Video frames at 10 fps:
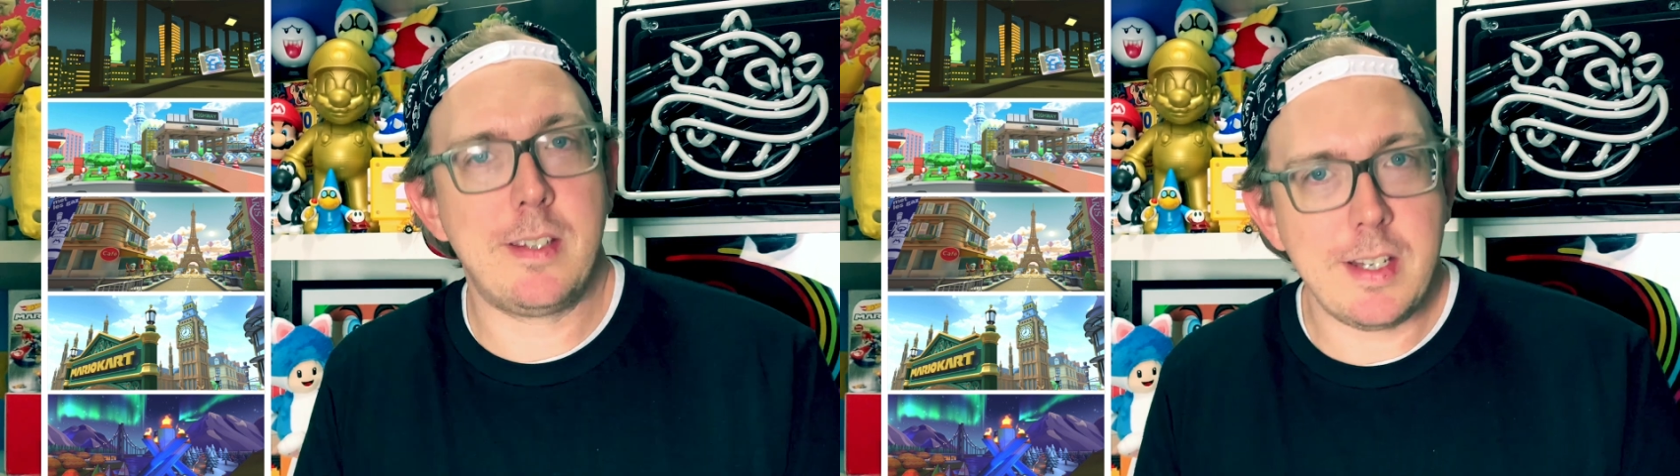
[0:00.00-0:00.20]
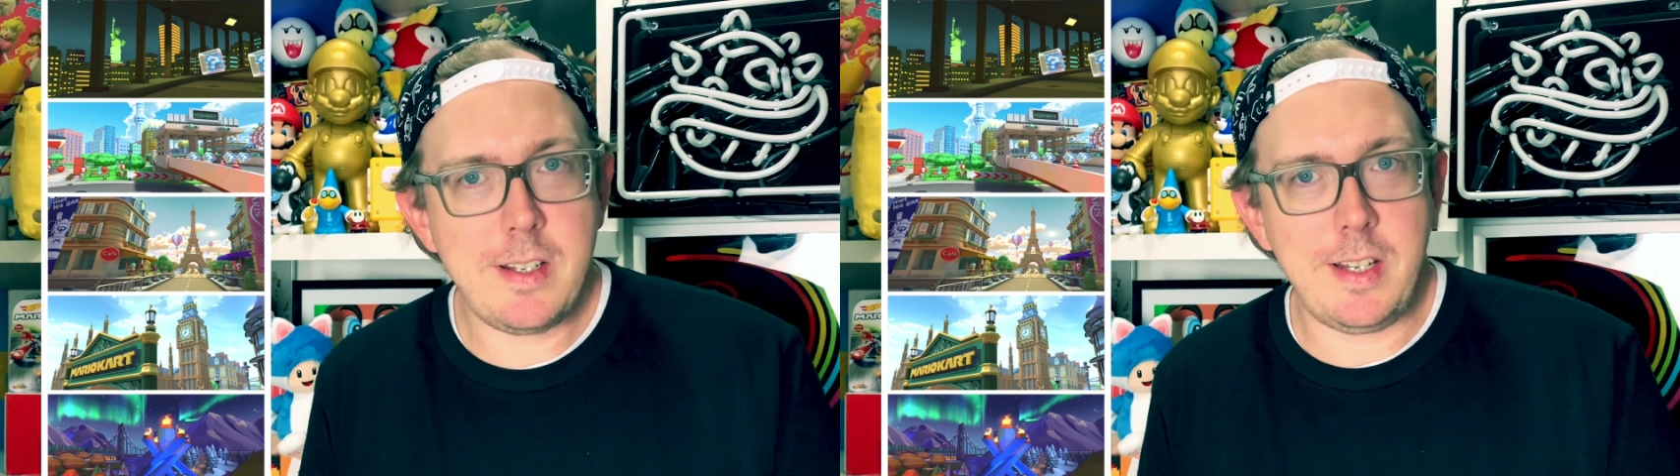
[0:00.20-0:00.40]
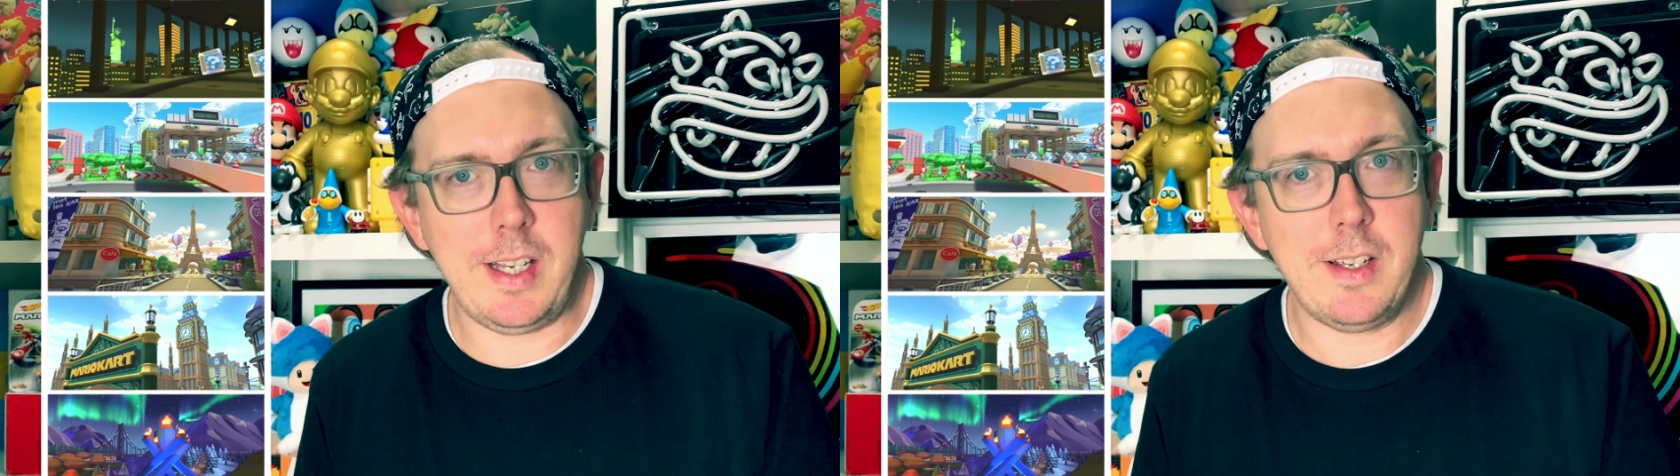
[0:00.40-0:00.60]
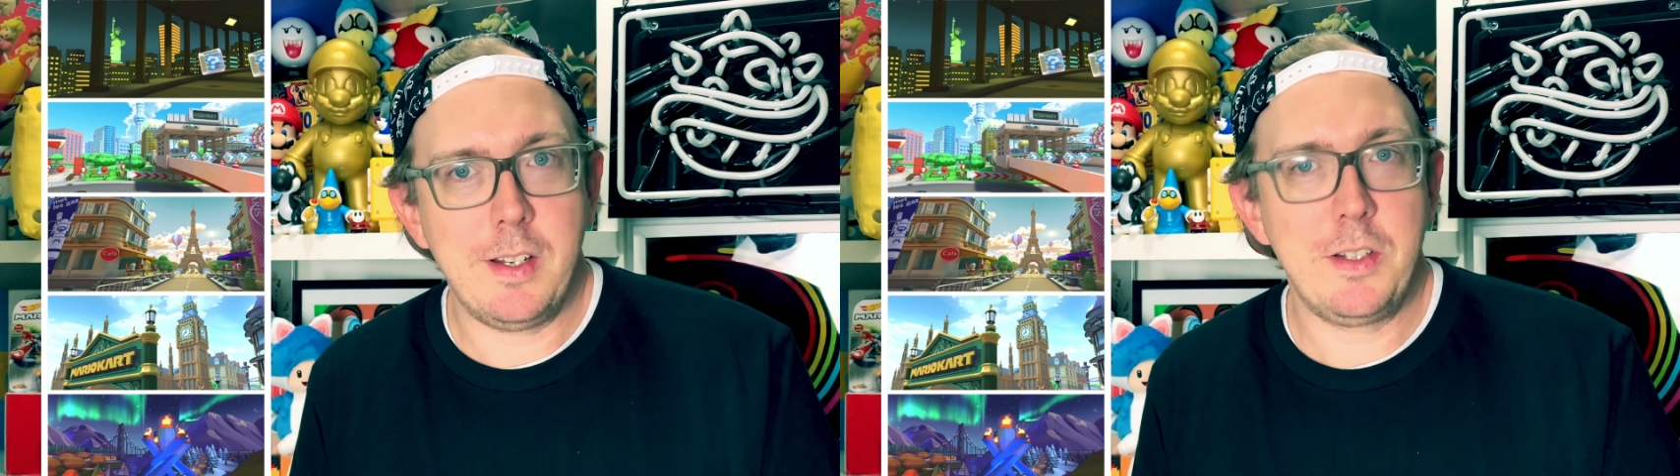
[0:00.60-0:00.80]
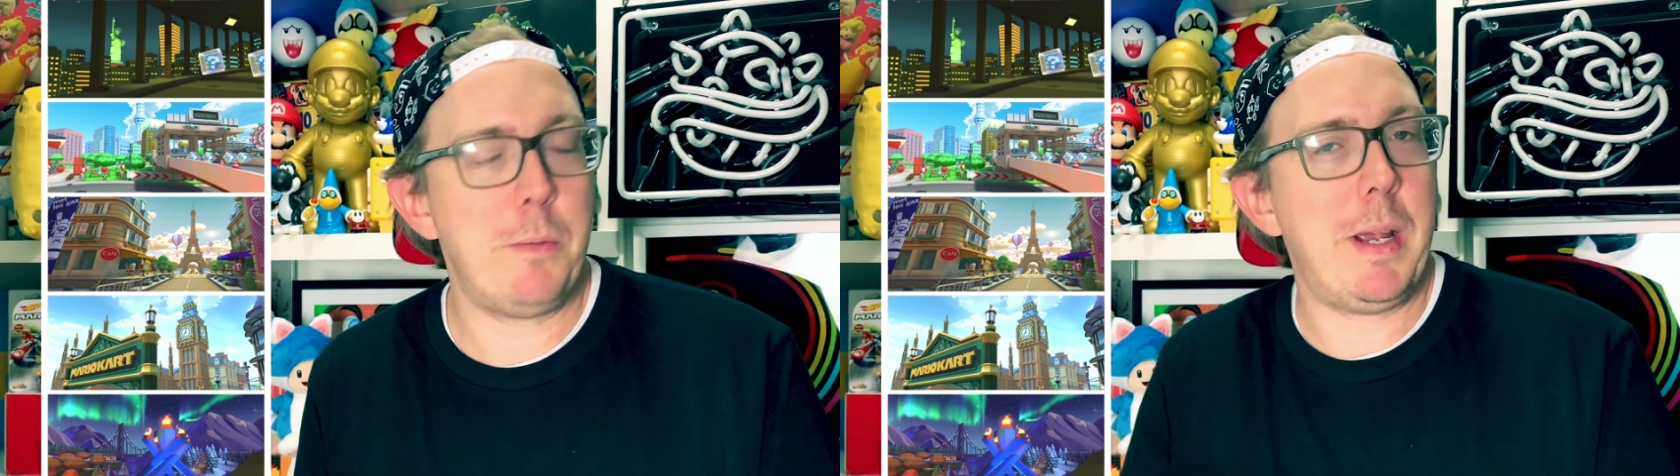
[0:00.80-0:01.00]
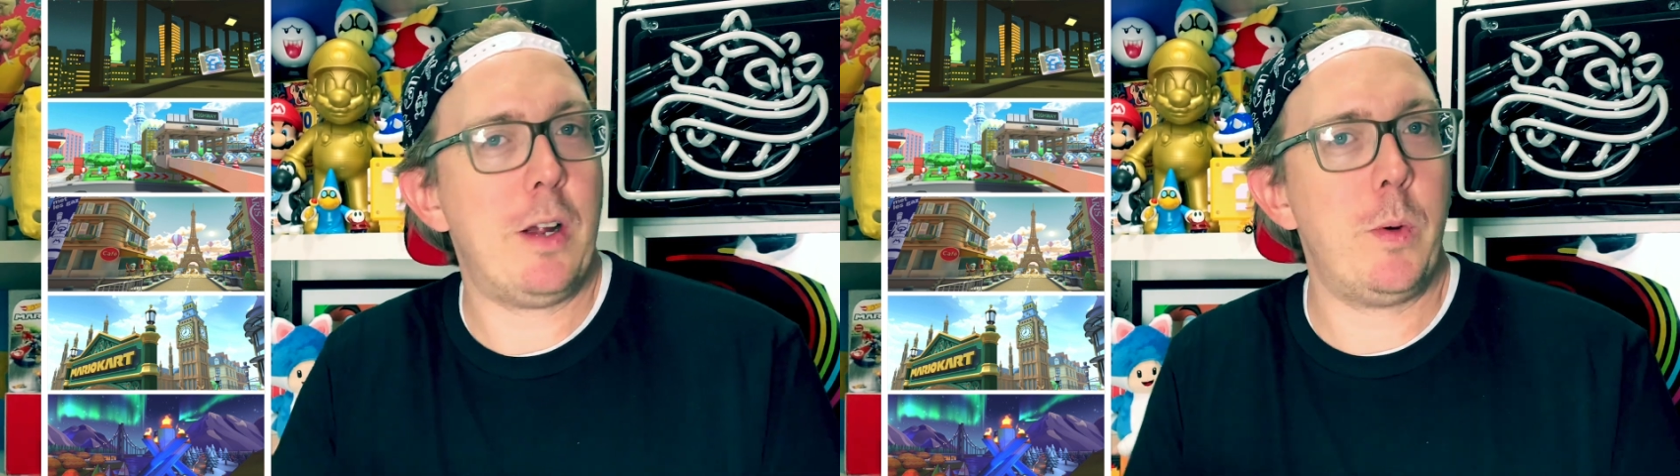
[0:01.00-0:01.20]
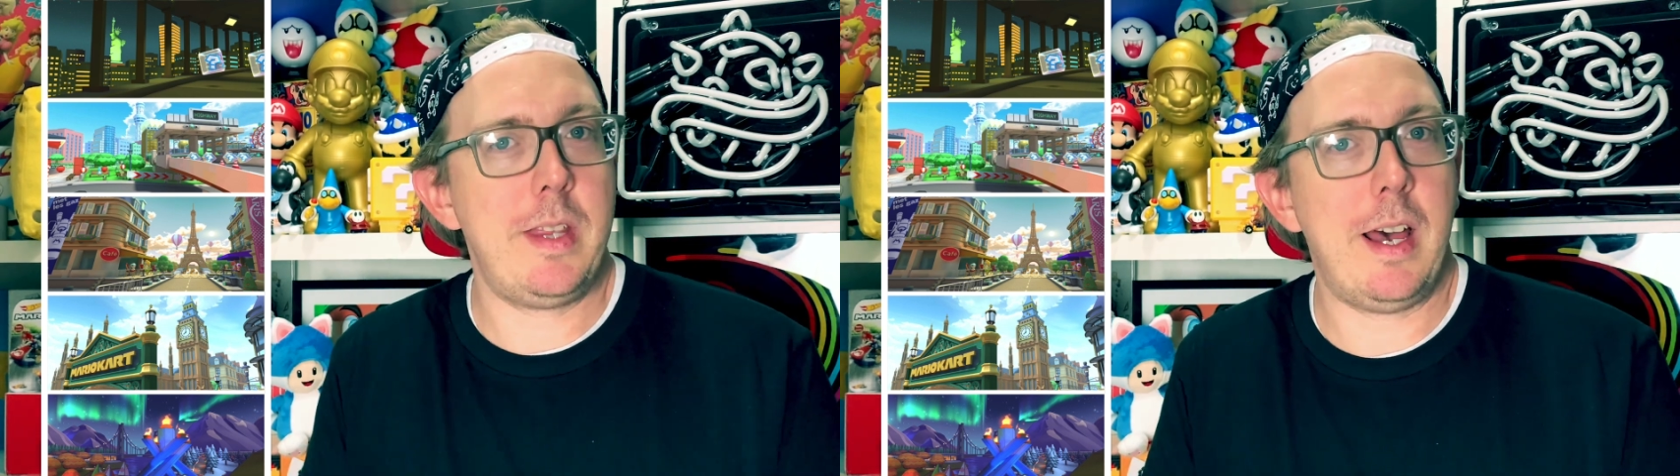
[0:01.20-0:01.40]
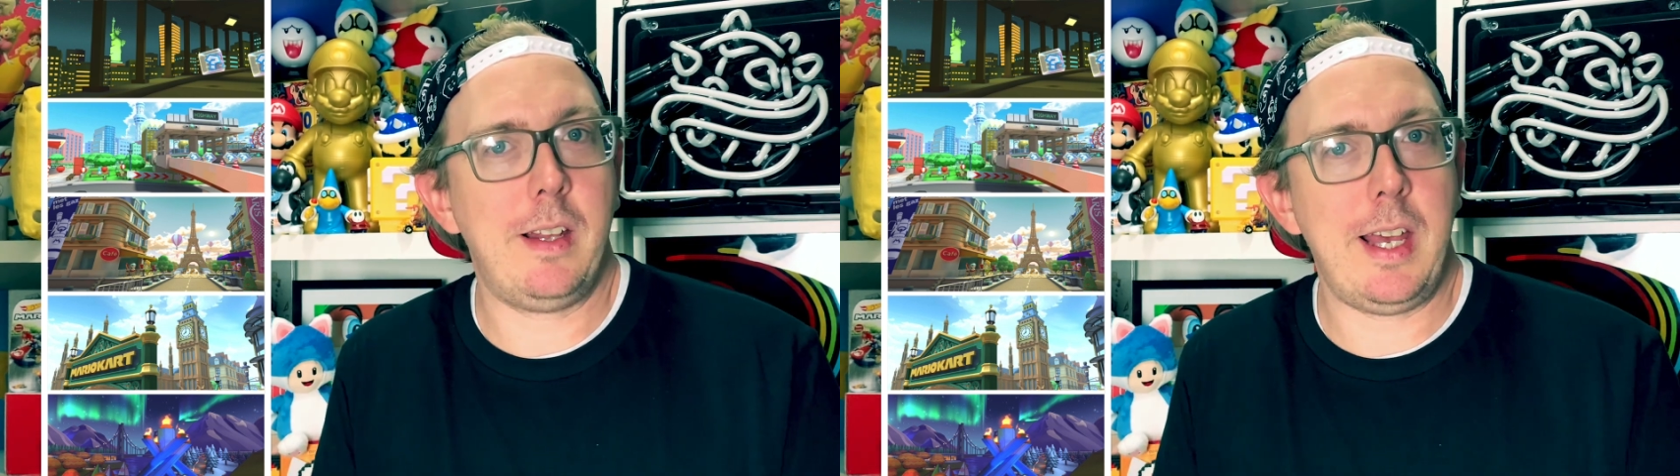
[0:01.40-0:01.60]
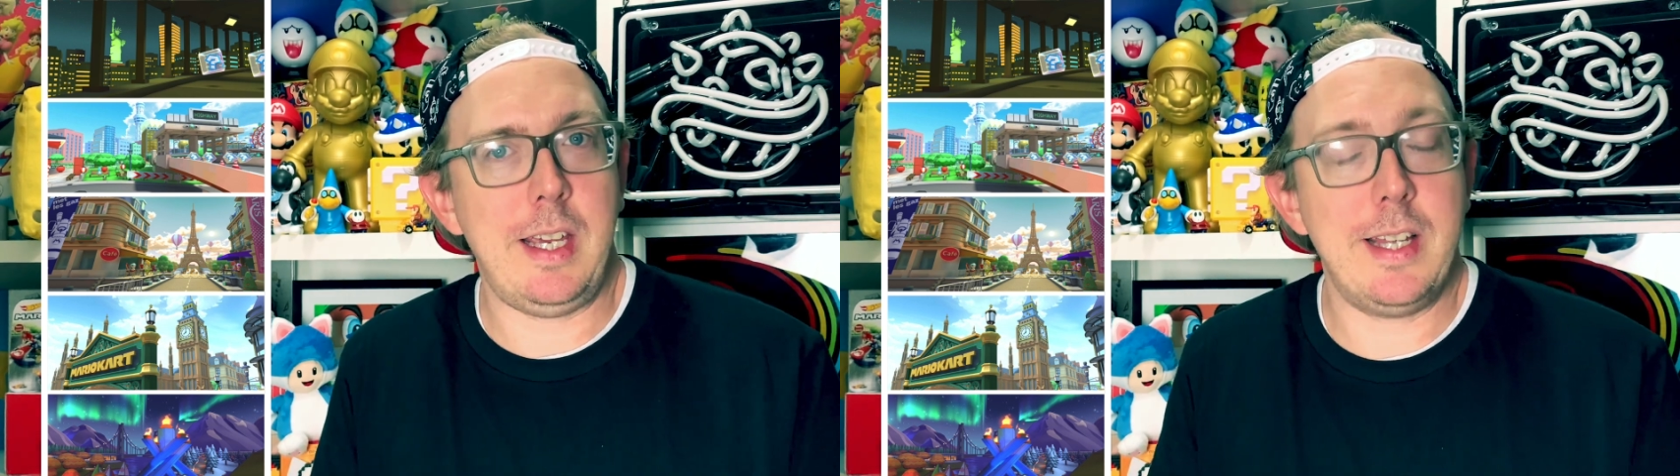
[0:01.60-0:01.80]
Sydney, to pair with LA.